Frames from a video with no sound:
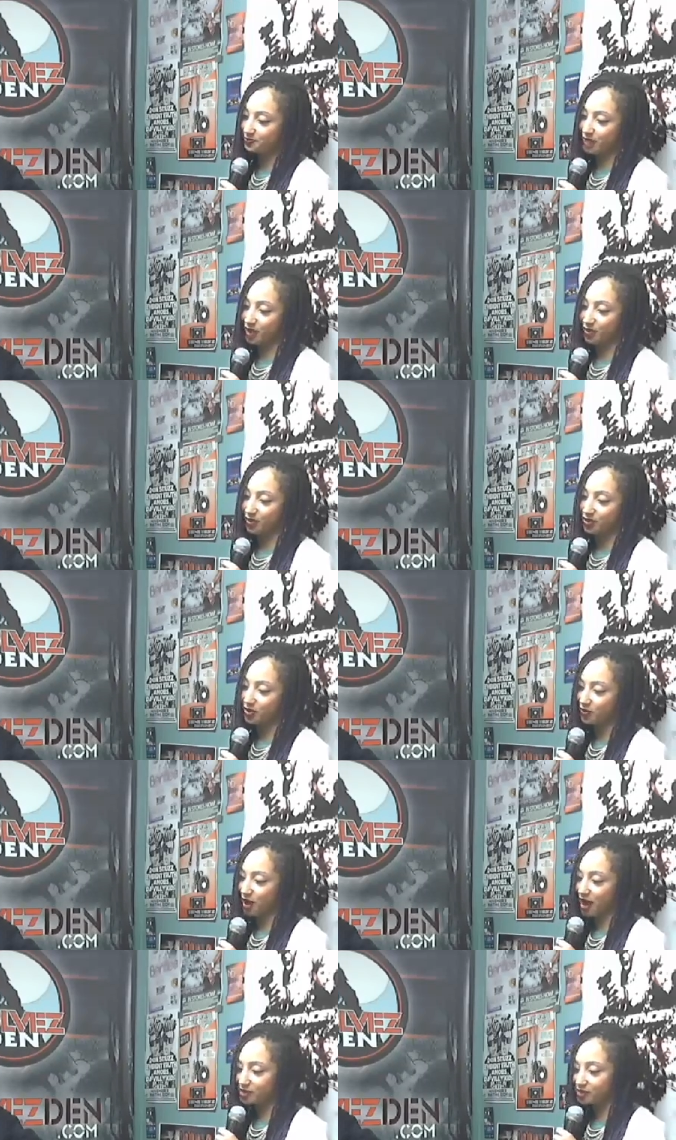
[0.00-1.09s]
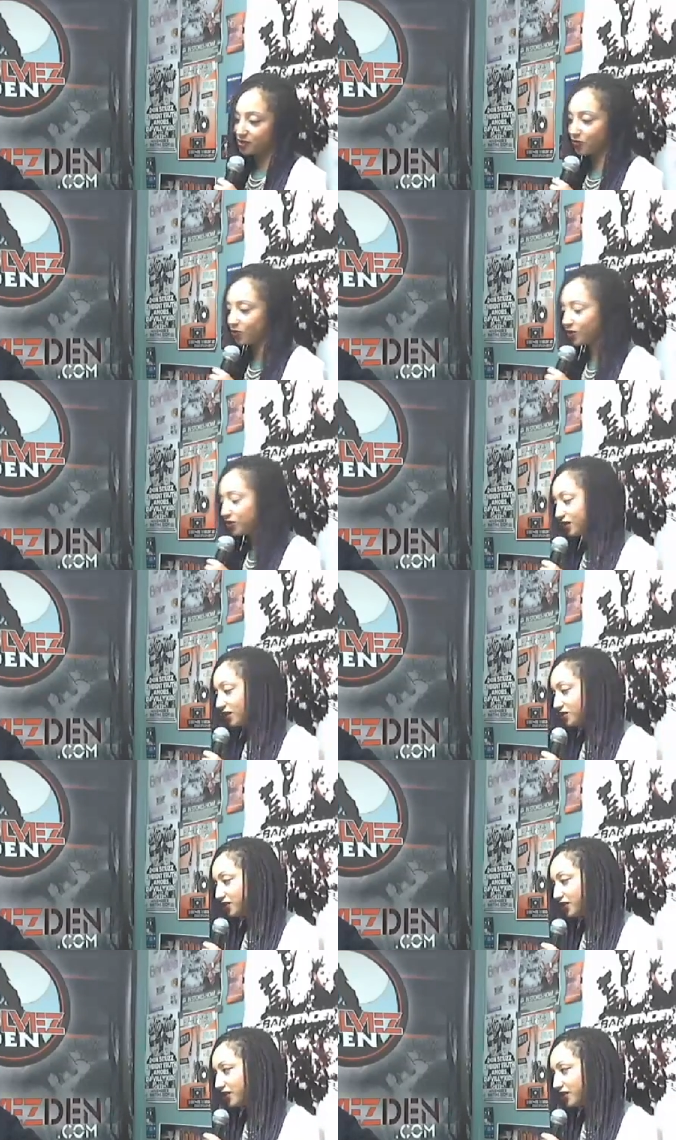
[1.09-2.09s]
don't know, your horizons of who you're touching